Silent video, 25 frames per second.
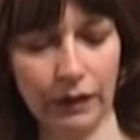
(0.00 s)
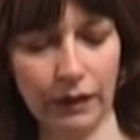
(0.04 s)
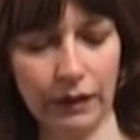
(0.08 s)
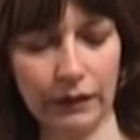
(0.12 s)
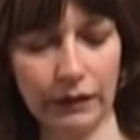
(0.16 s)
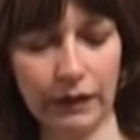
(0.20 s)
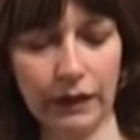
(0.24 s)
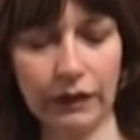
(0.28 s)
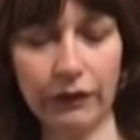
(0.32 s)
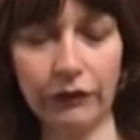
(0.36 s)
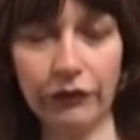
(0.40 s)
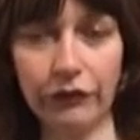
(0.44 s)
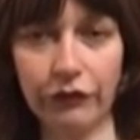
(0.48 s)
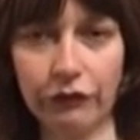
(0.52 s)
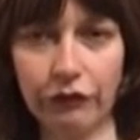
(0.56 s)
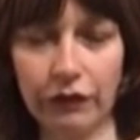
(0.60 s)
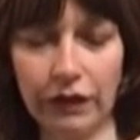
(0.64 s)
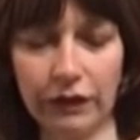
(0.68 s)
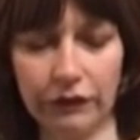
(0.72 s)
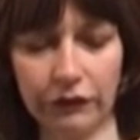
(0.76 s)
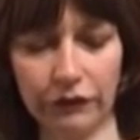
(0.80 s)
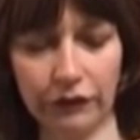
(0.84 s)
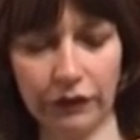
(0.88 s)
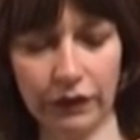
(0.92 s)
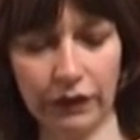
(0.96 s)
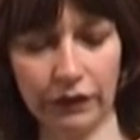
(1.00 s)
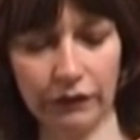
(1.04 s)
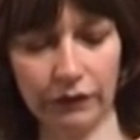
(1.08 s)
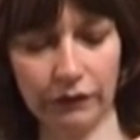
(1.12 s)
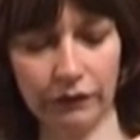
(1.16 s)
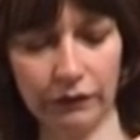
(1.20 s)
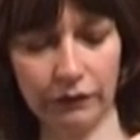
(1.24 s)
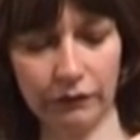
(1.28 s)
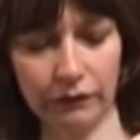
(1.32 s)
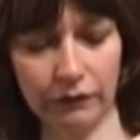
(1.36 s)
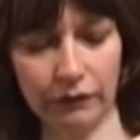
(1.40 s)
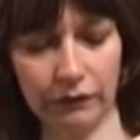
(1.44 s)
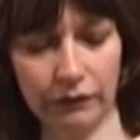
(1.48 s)
and then stretch
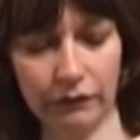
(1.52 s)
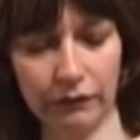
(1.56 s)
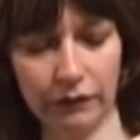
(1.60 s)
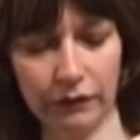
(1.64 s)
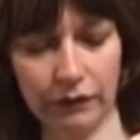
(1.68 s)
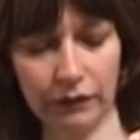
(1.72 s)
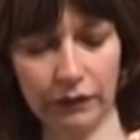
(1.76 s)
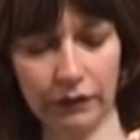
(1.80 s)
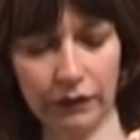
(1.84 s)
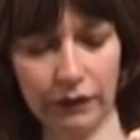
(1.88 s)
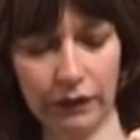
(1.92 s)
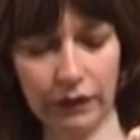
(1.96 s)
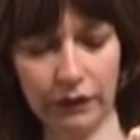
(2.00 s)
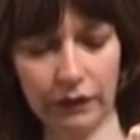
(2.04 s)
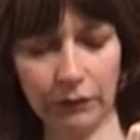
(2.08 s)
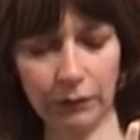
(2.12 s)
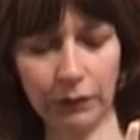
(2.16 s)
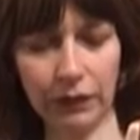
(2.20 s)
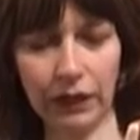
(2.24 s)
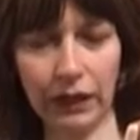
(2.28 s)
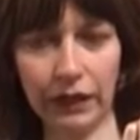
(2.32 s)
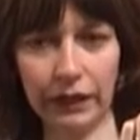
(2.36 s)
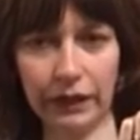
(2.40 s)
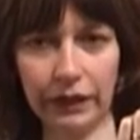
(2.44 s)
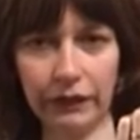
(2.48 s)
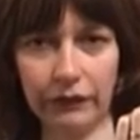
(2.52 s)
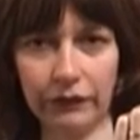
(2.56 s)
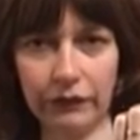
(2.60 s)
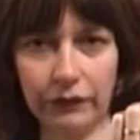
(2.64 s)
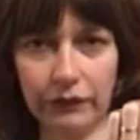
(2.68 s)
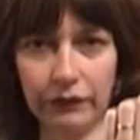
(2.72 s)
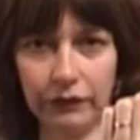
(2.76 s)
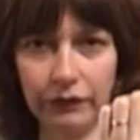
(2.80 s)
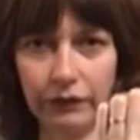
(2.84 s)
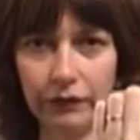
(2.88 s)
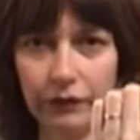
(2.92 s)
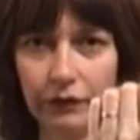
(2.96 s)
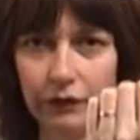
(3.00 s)
it and apply it
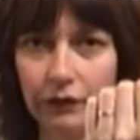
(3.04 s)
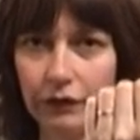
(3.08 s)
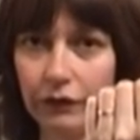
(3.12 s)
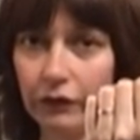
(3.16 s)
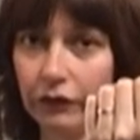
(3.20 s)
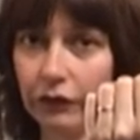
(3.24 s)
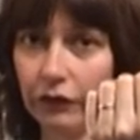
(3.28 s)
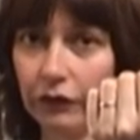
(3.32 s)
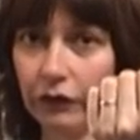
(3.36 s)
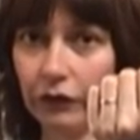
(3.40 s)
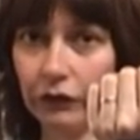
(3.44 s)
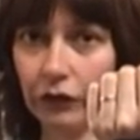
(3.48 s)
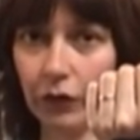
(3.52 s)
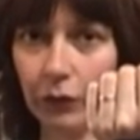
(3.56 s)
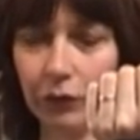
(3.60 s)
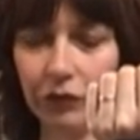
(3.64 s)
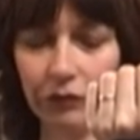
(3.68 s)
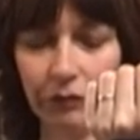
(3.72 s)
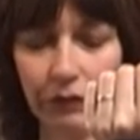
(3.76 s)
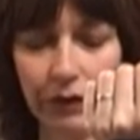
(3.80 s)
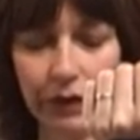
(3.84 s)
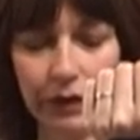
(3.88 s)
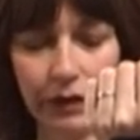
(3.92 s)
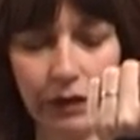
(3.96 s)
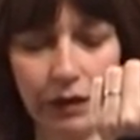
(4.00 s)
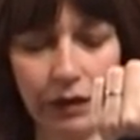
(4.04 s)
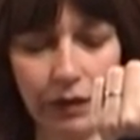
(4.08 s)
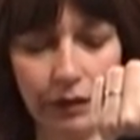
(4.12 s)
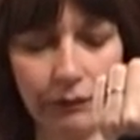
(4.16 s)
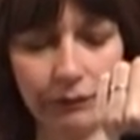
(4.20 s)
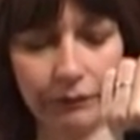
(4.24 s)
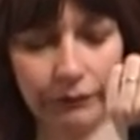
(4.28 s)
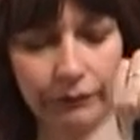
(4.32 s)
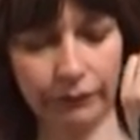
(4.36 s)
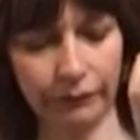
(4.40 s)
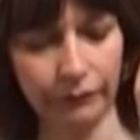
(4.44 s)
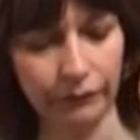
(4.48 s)
to the top of my arm.